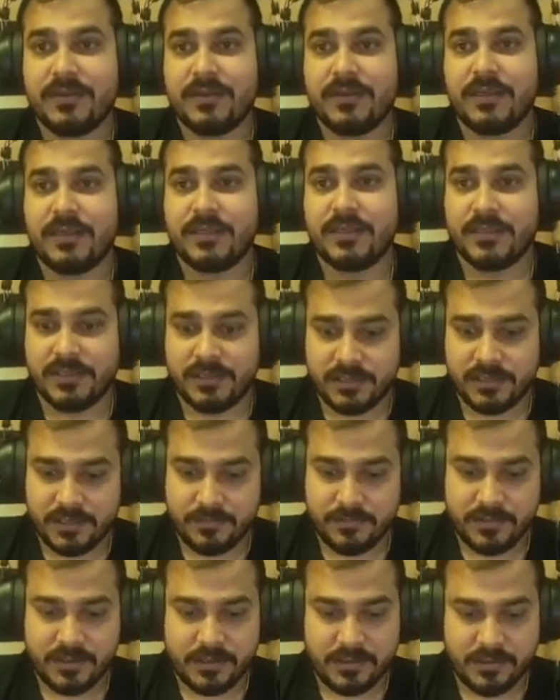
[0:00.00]

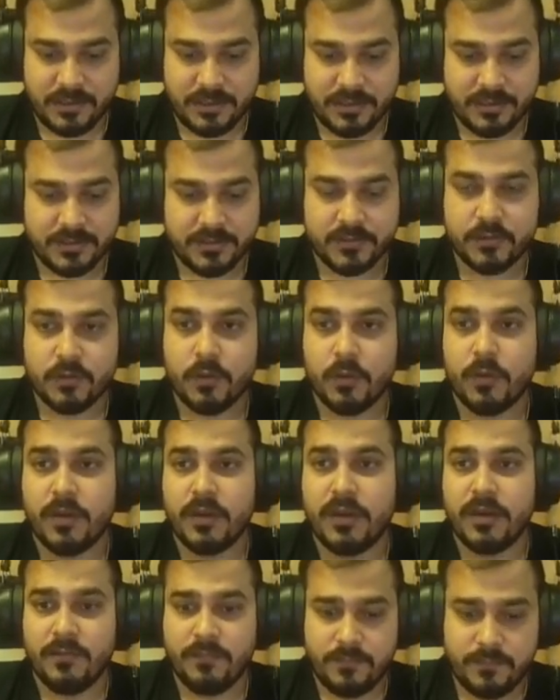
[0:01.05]
customer
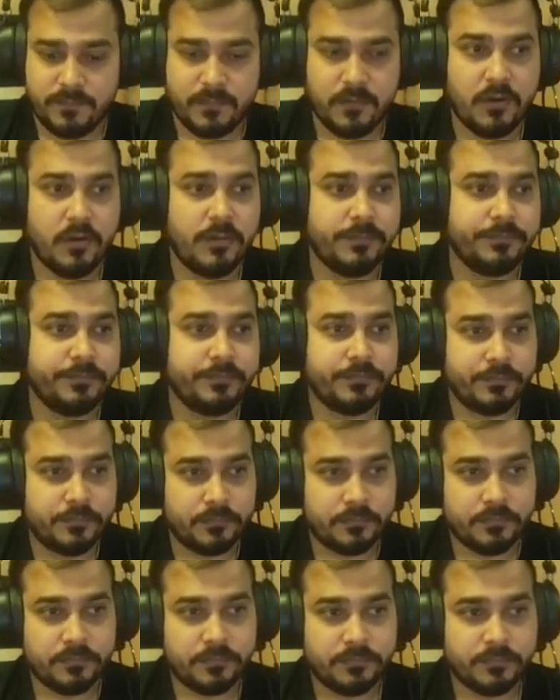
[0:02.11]
underscore info.
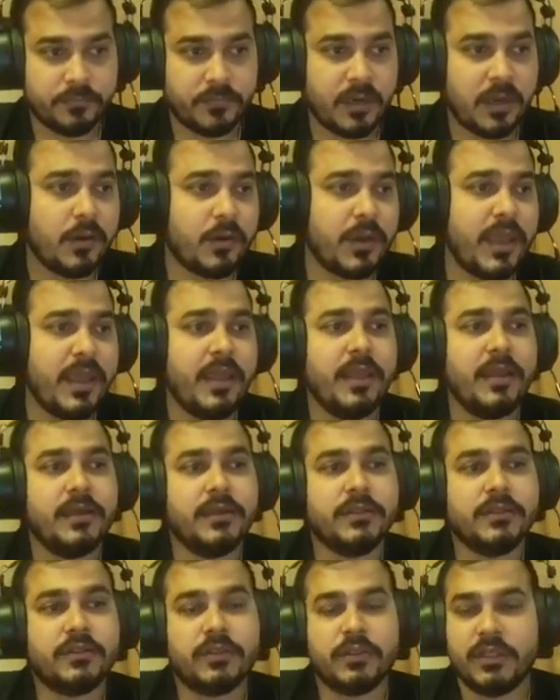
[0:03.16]
Okay,
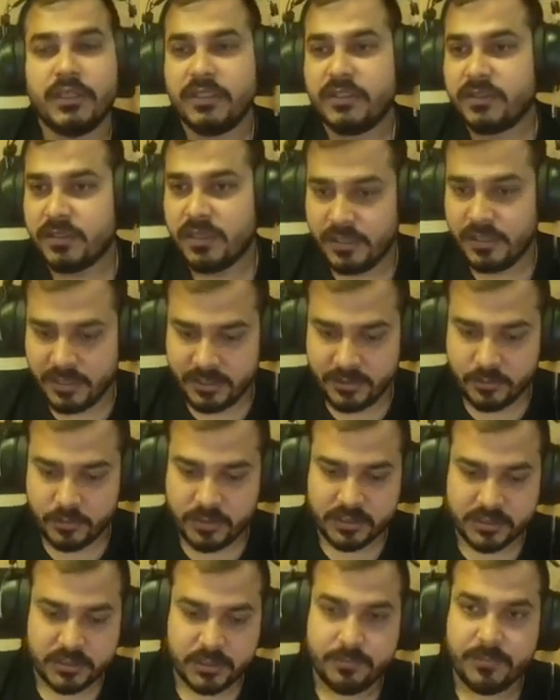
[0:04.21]
so insert into
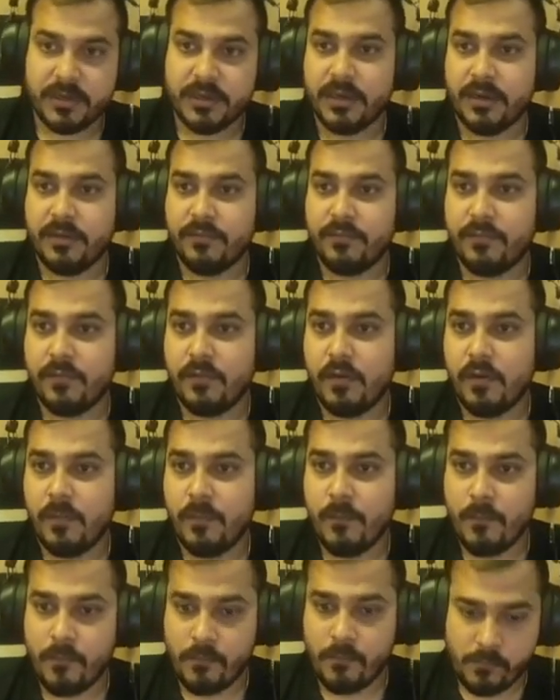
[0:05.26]
customer info.
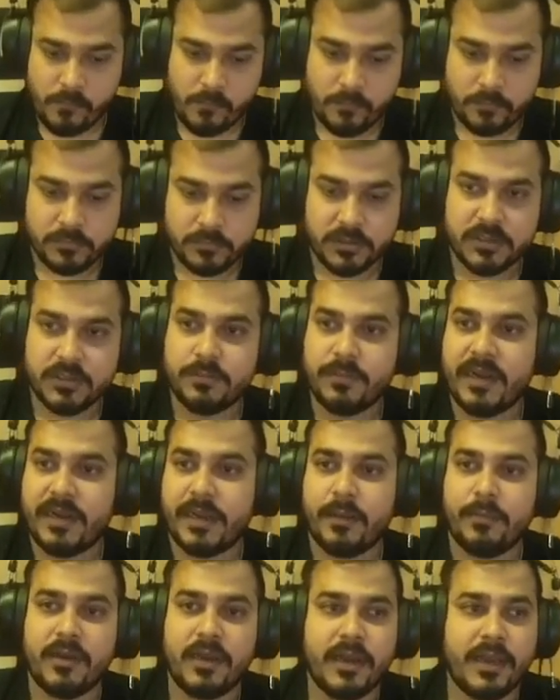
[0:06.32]
This is my
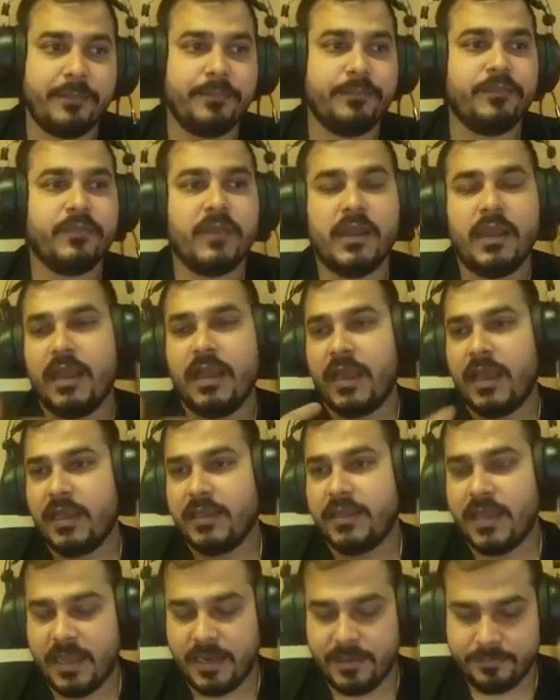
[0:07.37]
table name,
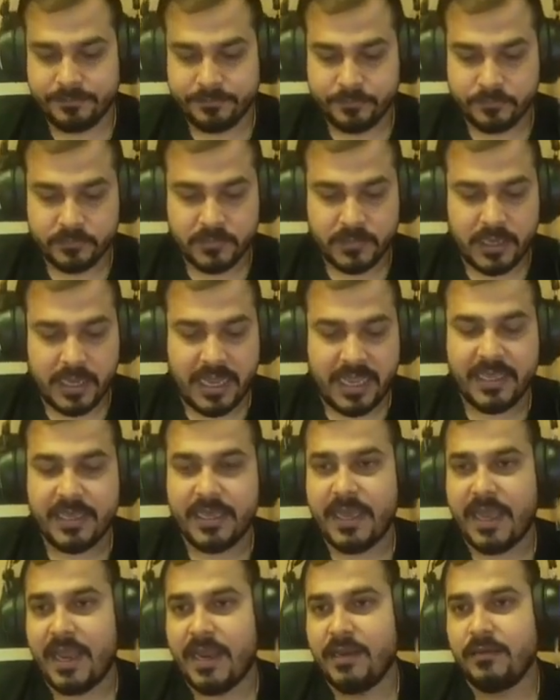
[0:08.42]
and then I
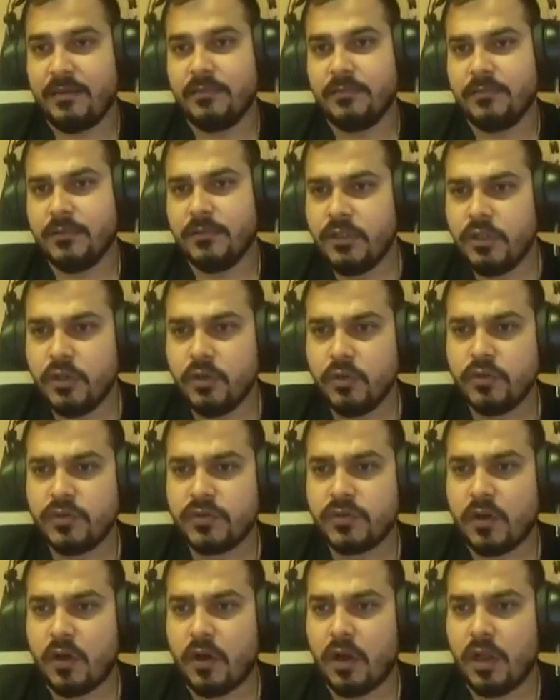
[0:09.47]
can
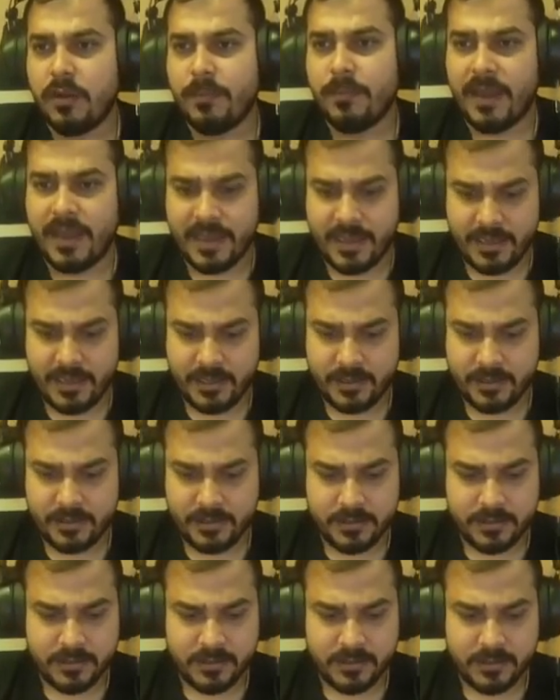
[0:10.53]
use all my
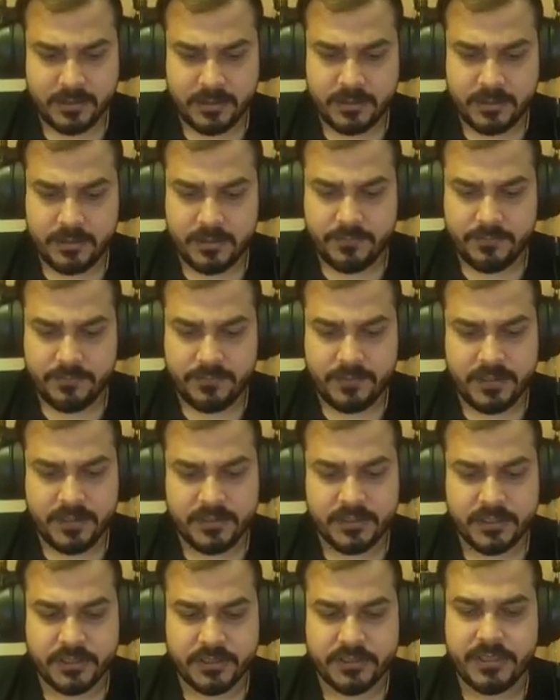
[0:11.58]

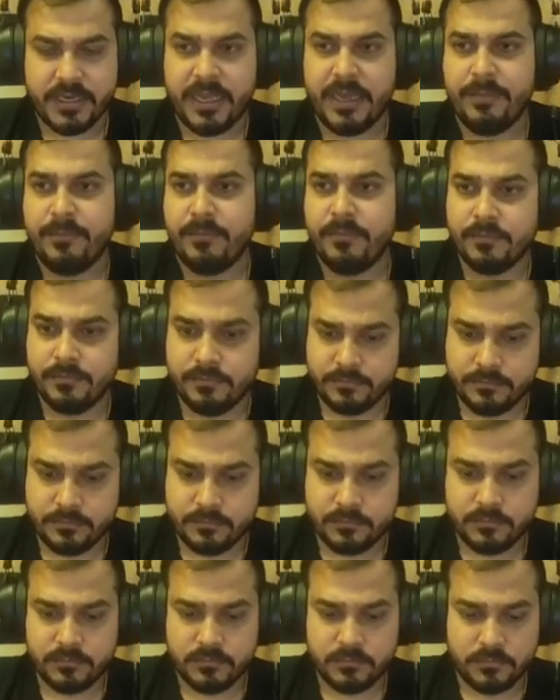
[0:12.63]
features name
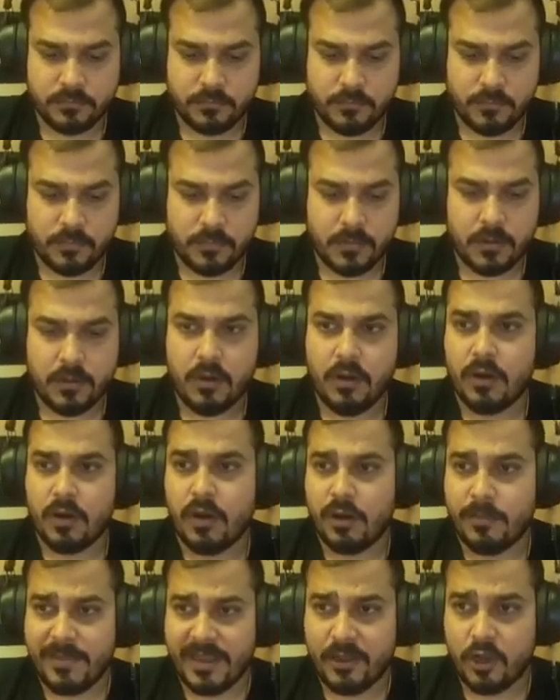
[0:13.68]
or
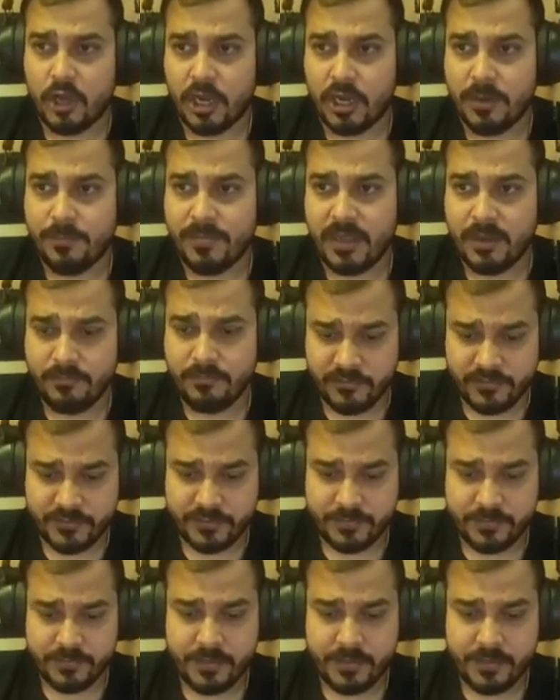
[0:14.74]
all my column names,